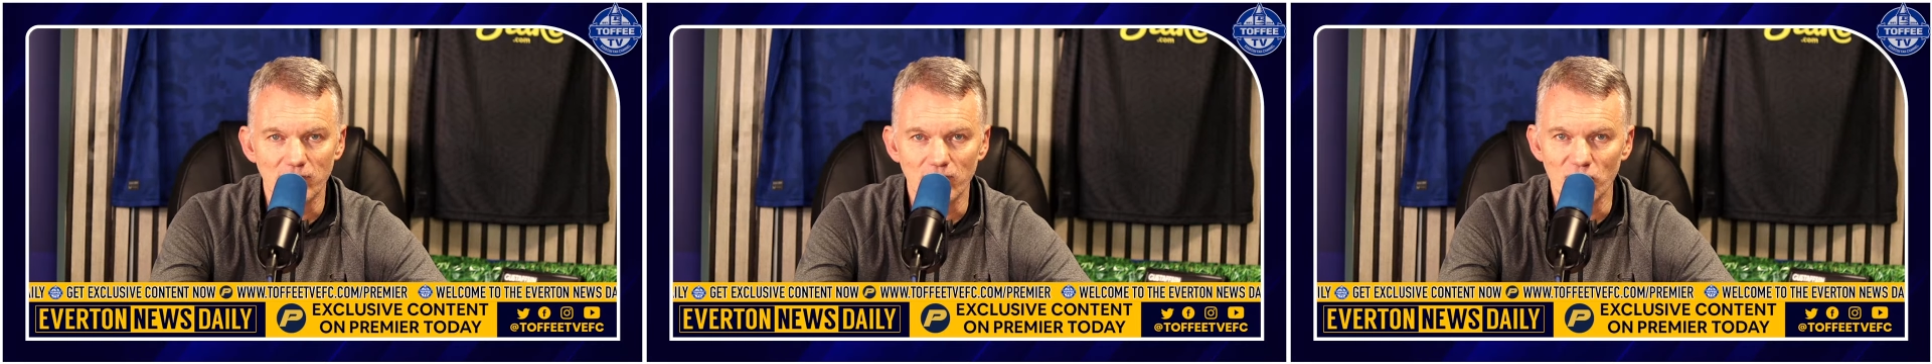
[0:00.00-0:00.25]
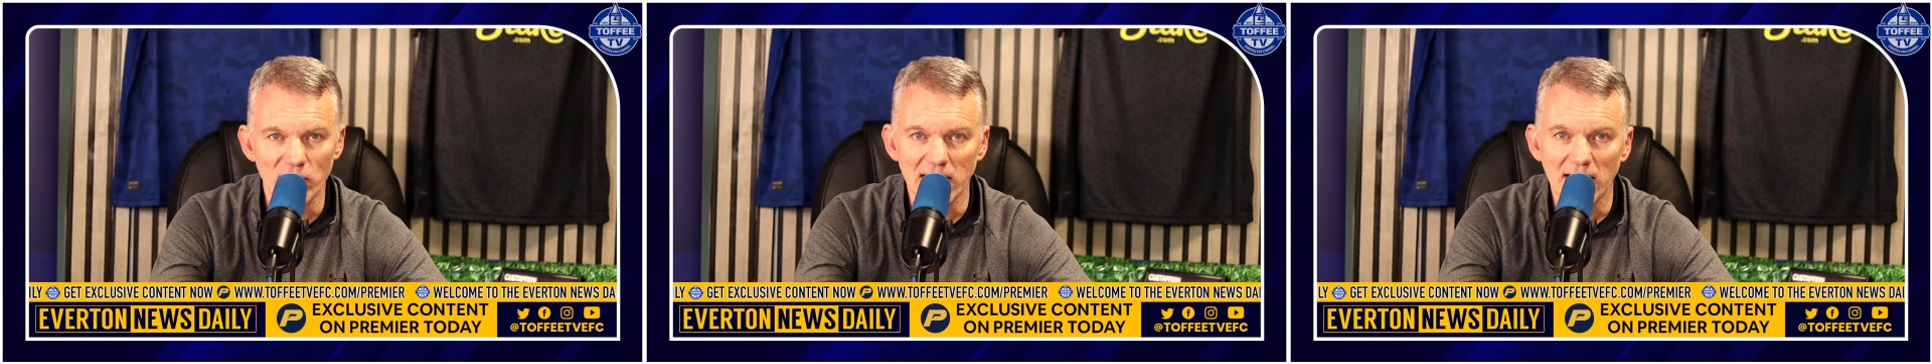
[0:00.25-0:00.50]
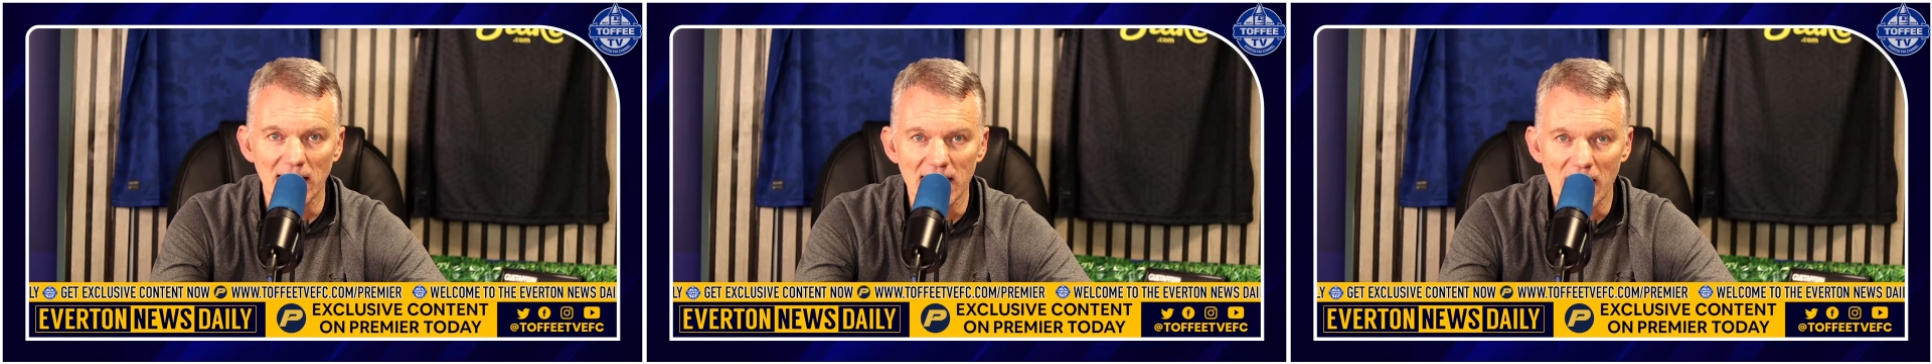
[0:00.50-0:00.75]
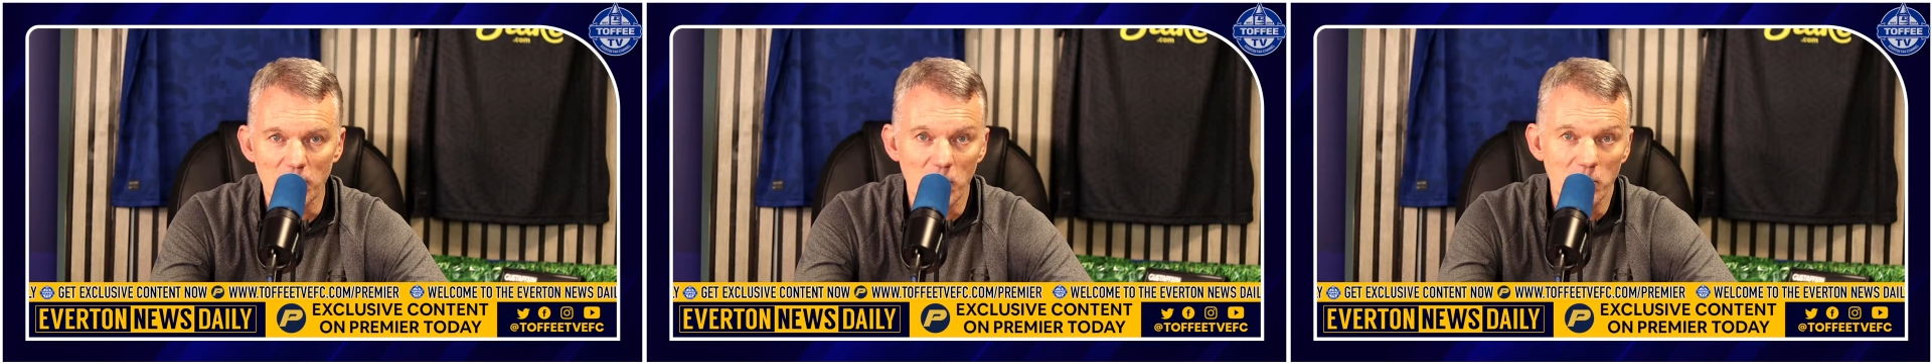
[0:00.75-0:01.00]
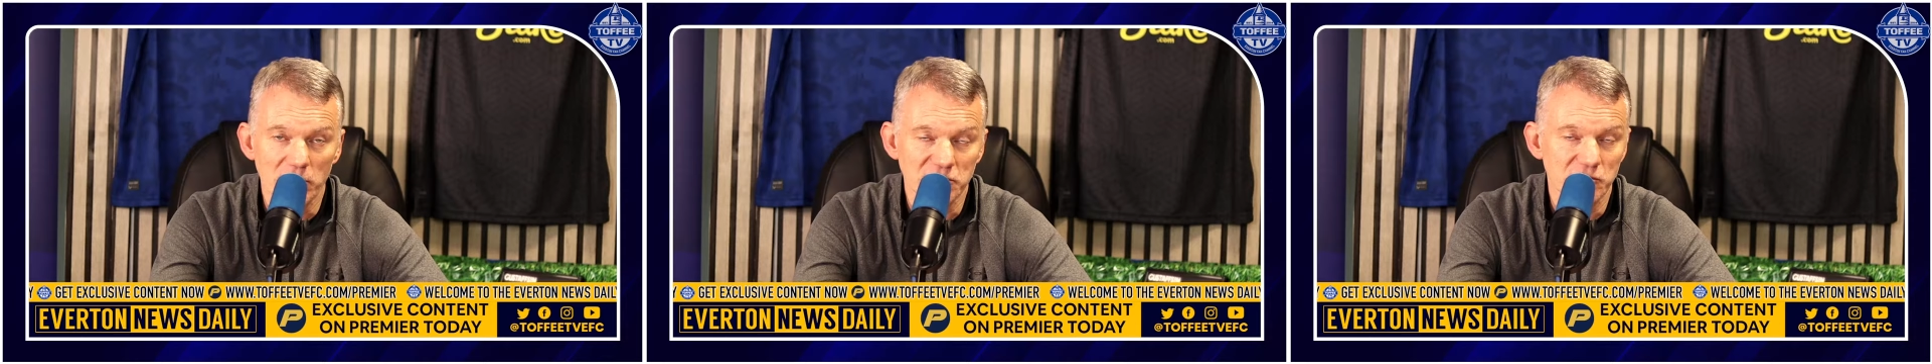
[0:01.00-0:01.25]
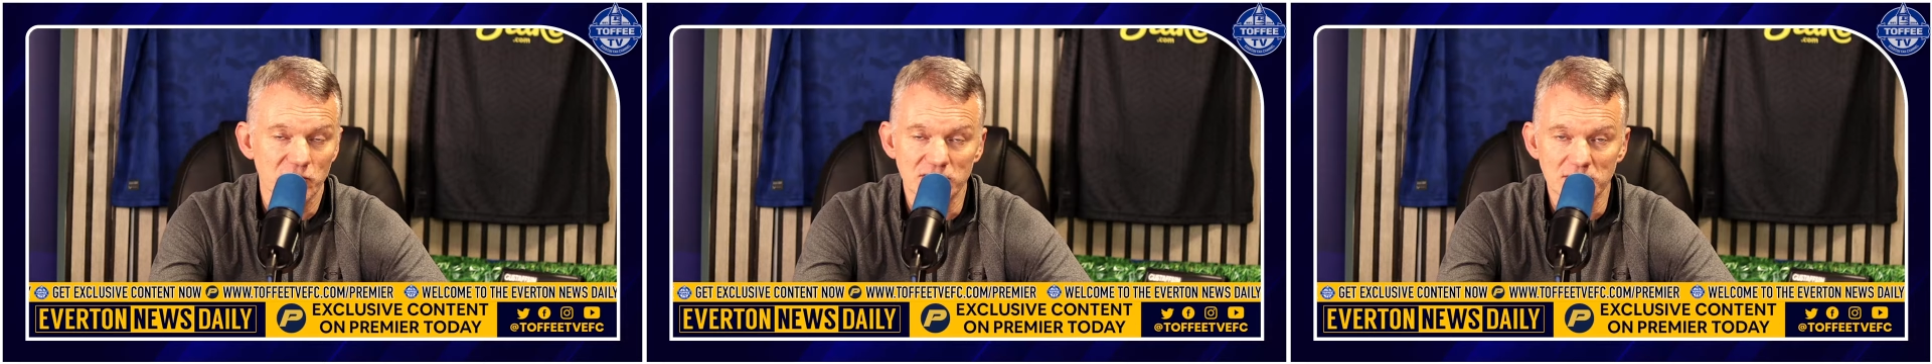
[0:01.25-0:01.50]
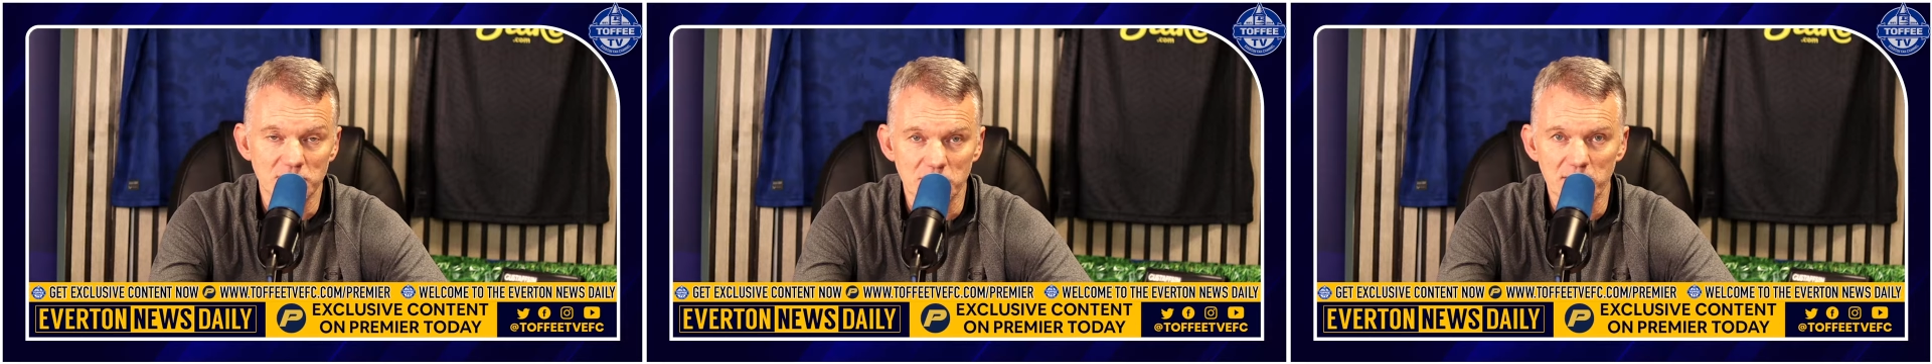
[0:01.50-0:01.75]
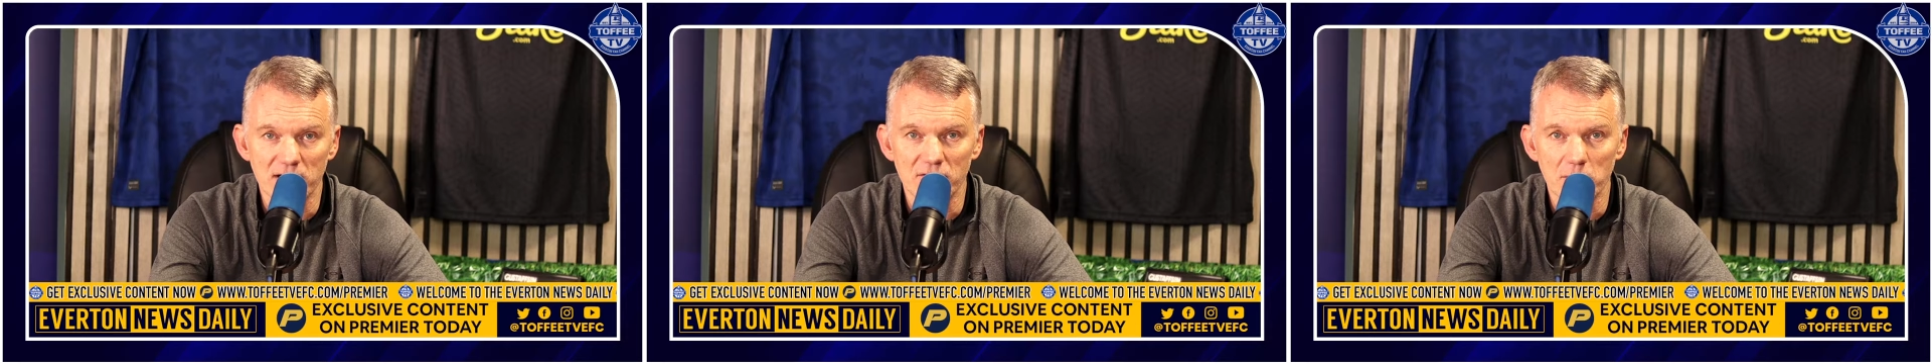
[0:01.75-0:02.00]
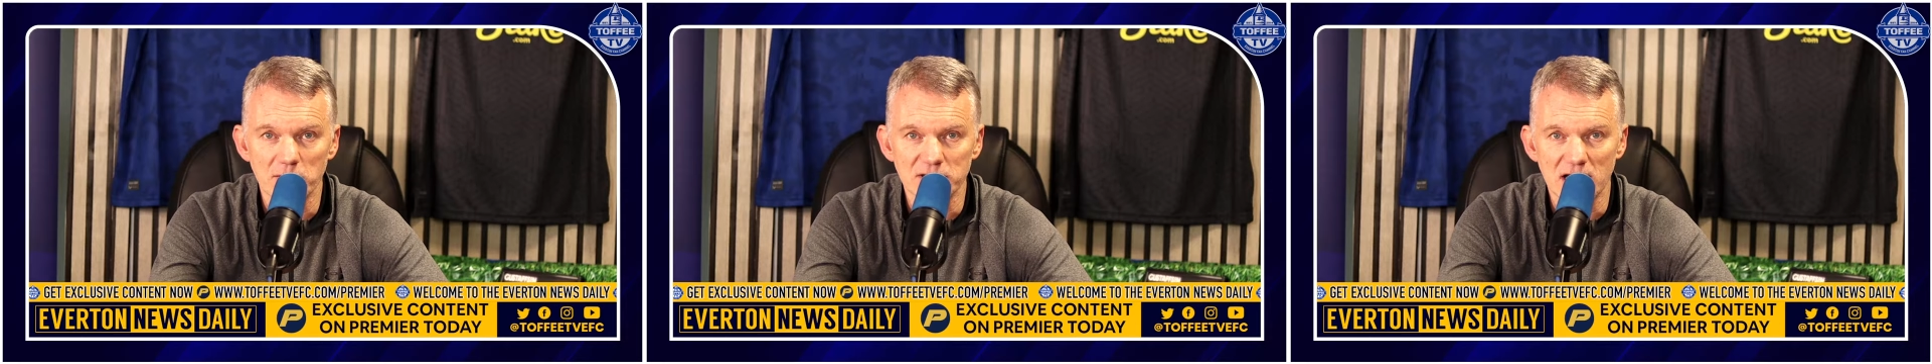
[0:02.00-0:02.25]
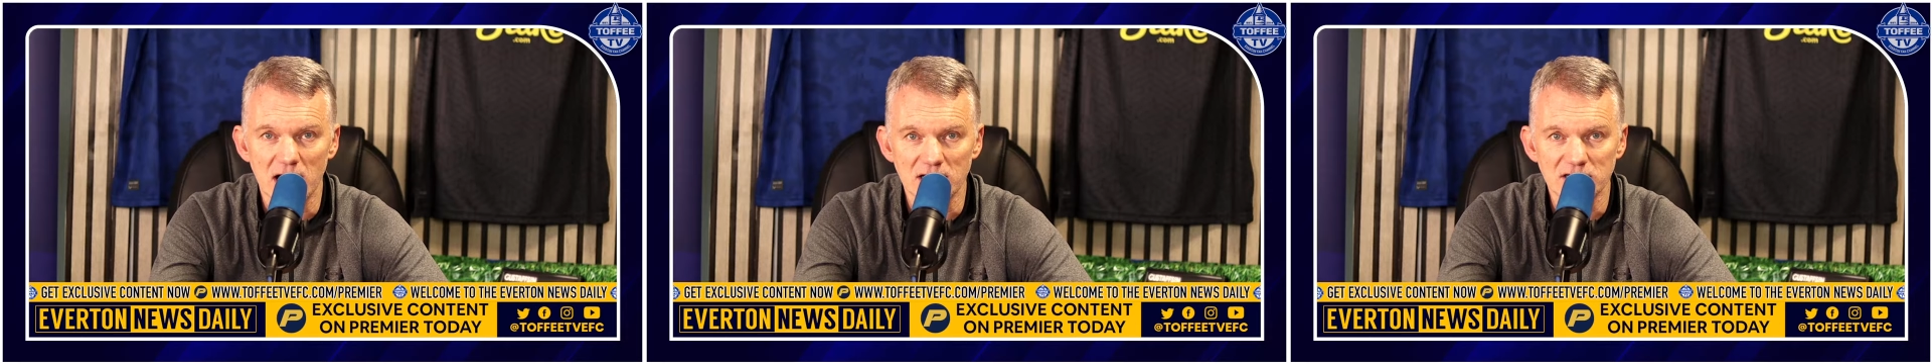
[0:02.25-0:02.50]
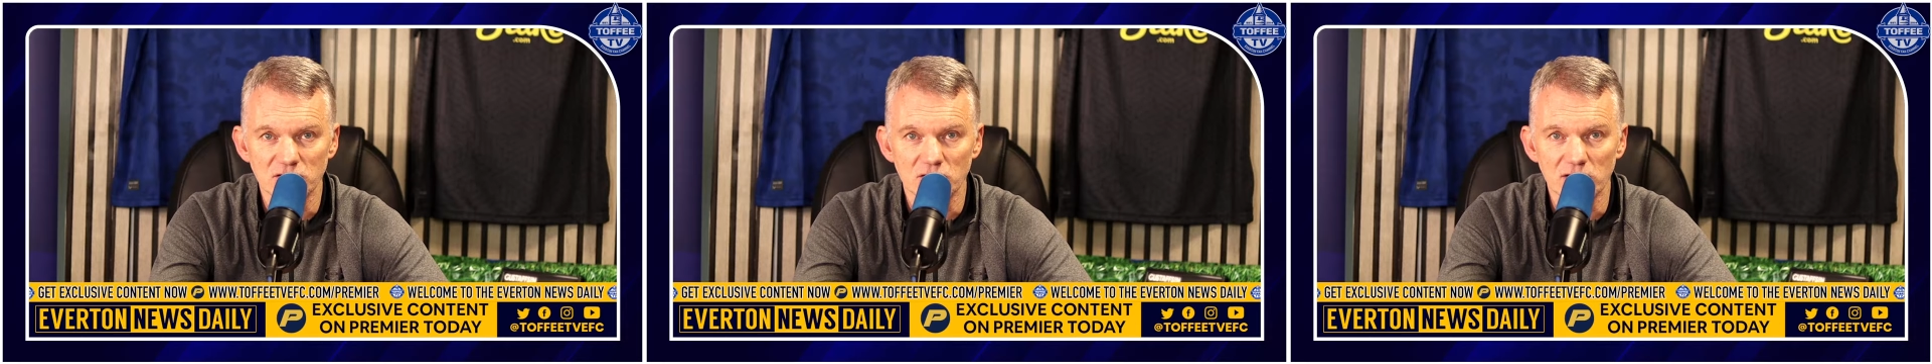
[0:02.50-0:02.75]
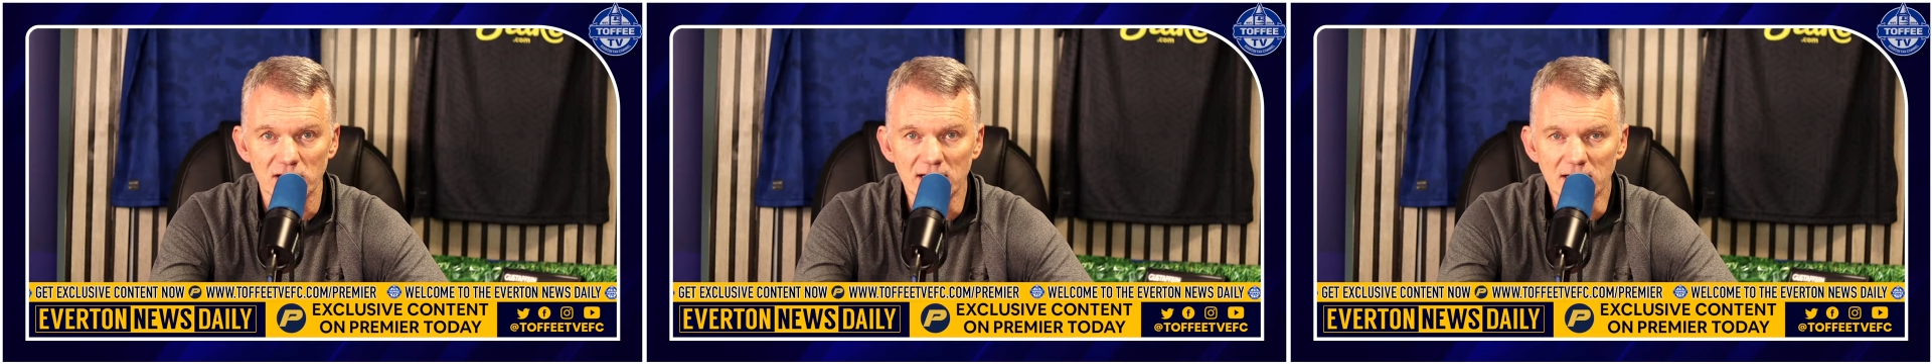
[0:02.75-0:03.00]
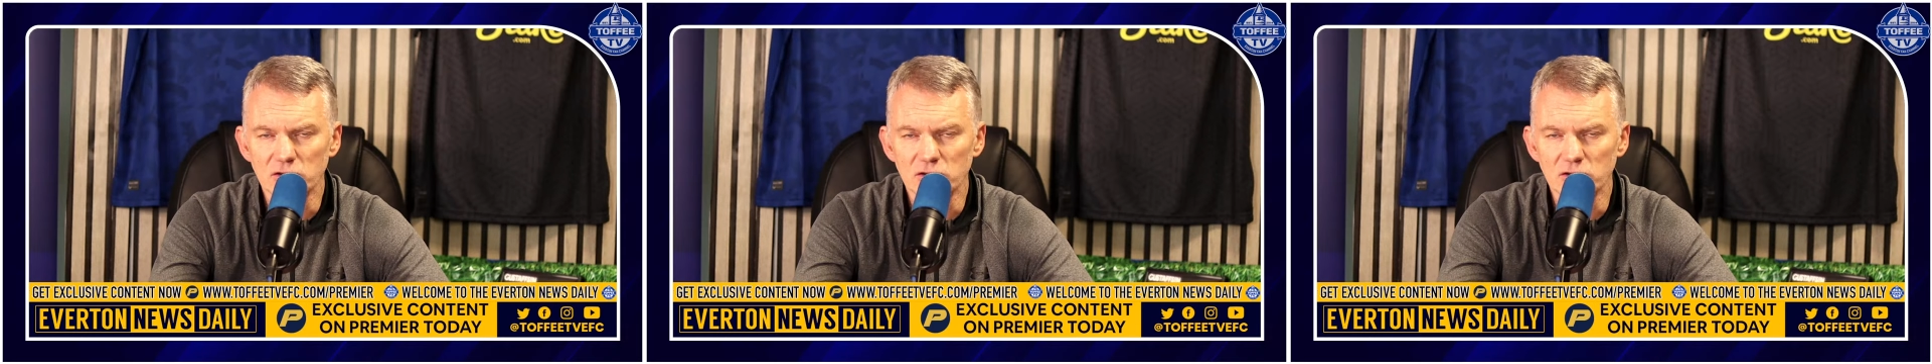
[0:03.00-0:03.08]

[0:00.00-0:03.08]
real in that one, but I just thought it was a bit of a bizarre story.